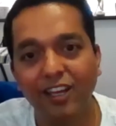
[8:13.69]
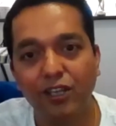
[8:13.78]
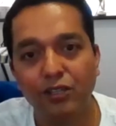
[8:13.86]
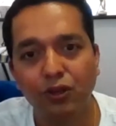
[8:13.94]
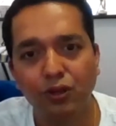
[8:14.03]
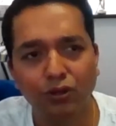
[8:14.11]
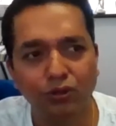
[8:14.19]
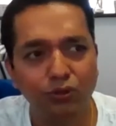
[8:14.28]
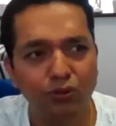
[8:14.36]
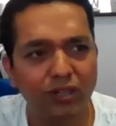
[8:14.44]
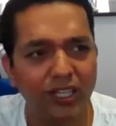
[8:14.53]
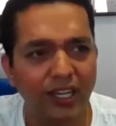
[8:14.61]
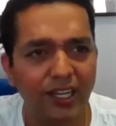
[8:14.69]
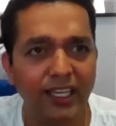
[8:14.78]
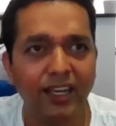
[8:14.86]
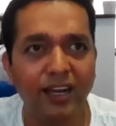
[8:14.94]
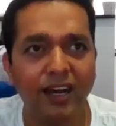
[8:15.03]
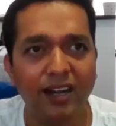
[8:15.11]
So you
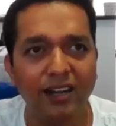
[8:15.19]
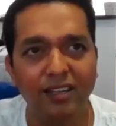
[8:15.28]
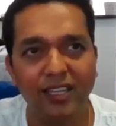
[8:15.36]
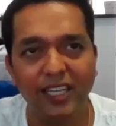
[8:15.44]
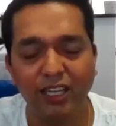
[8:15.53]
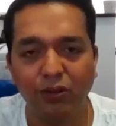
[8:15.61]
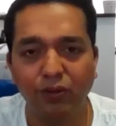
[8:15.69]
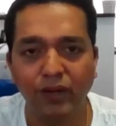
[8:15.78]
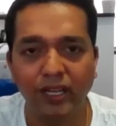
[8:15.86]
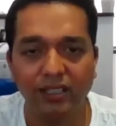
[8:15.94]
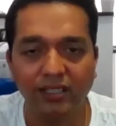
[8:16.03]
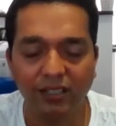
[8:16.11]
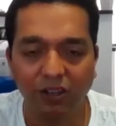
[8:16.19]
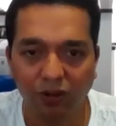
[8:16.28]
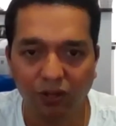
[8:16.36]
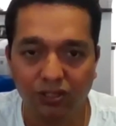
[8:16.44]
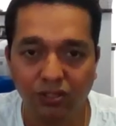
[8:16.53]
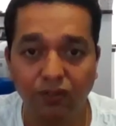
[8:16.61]
really can't equate the
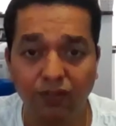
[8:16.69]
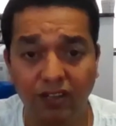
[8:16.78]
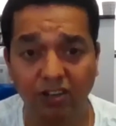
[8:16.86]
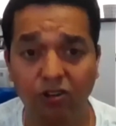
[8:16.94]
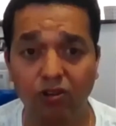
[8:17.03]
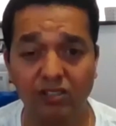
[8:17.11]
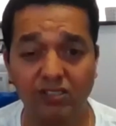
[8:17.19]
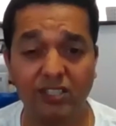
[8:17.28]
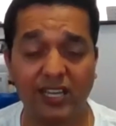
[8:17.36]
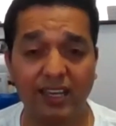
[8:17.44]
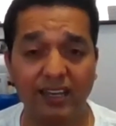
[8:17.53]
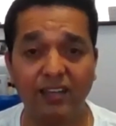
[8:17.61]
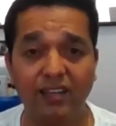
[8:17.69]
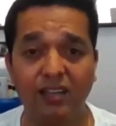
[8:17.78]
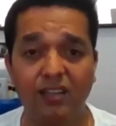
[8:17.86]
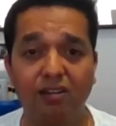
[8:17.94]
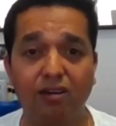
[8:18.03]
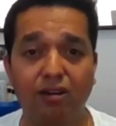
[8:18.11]
cost of intraoral scanner,
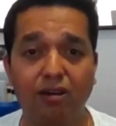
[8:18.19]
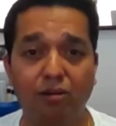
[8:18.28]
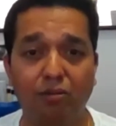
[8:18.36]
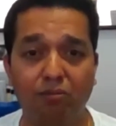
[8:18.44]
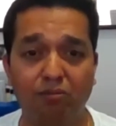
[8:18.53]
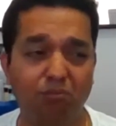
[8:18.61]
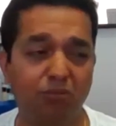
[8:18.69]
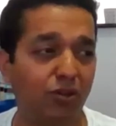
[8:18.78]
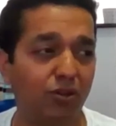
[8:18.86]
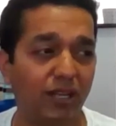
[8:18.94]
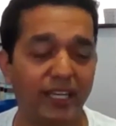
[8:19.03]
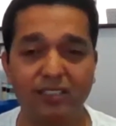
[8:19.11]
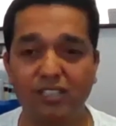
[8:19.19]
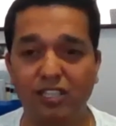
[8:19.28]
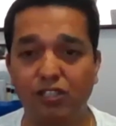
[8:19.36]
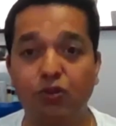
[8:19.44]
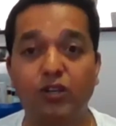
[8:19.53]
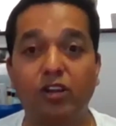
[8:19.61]
like
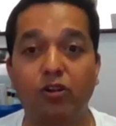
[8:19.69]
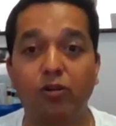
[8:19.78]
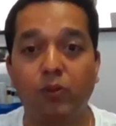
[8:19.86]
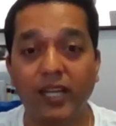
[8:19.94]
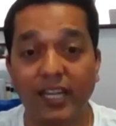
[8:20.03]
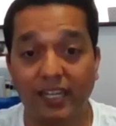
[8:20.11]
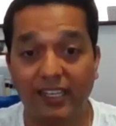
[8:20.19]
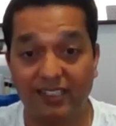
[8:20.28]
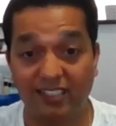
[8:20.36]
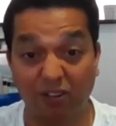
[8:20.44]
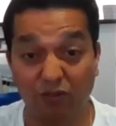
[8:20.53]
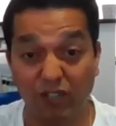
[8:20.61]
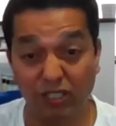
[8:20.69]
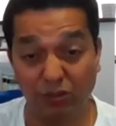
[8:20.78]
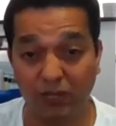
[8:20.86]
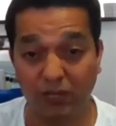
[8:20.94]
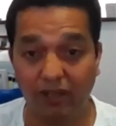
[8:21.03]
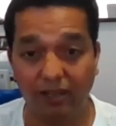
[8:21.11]
just you cannot buy it. It's an
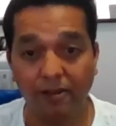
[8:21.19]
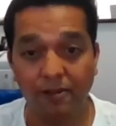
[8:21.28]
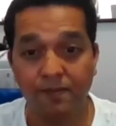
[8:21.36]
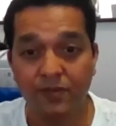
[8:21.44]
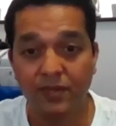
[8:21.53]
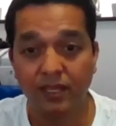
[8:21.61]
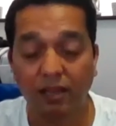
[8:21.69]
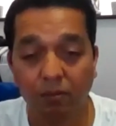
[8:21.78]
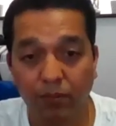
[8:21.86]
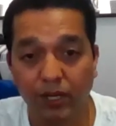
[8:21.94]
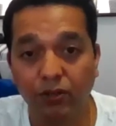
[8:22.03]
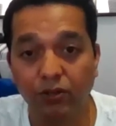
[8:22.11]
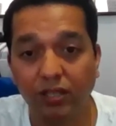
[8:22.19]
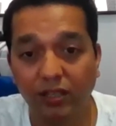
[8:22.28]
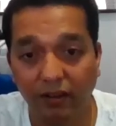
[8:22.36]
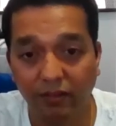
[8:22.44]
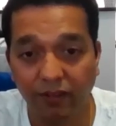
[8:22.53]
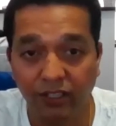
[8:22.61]
investment compared to the
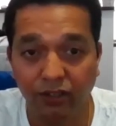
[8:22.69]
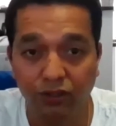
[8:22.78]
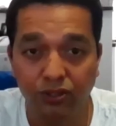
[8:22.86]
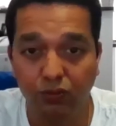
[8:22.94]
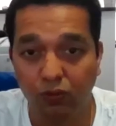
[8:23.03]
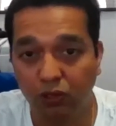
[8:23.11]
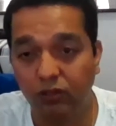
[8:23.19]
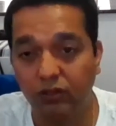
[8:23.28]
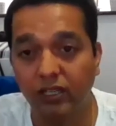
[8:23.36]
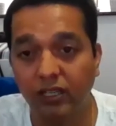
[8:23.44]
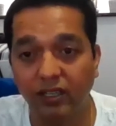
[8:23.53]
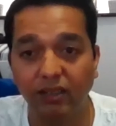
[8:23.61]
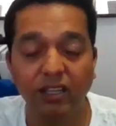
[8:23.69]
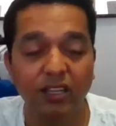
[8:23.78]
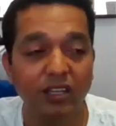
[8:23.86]
revenues what you earn.